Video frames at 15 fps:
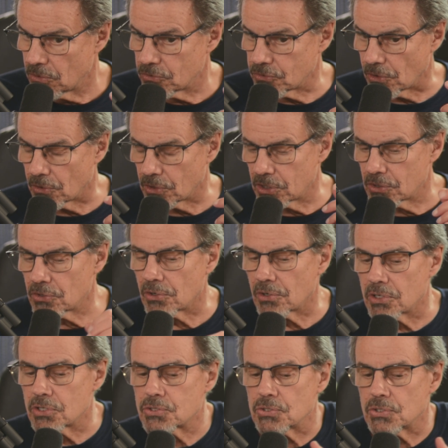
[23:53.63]
So here
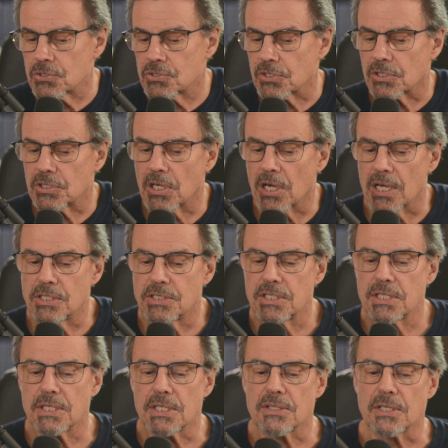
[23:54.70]
they're introducing the
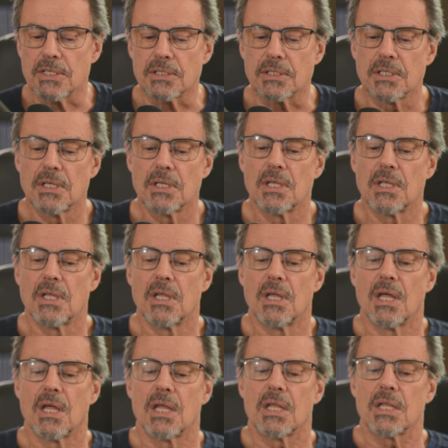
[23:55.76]
idea that
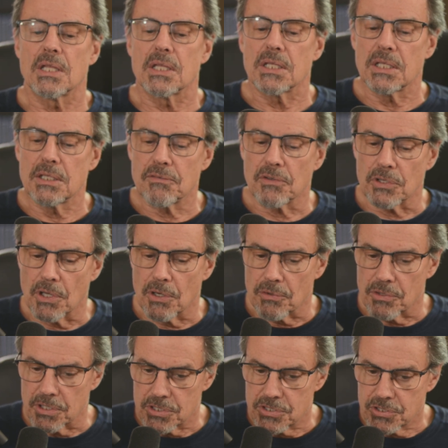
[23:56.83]
even though
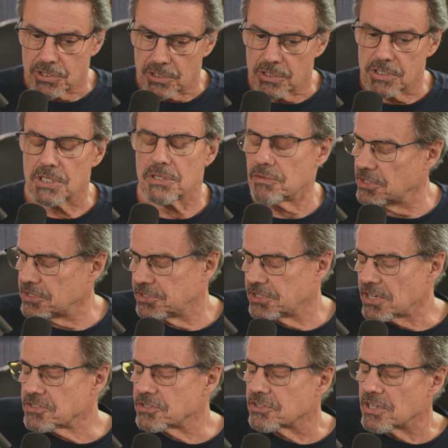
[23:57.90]
the
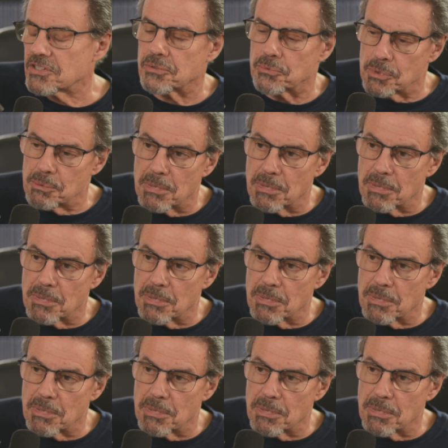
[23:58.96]
adjuster doesn't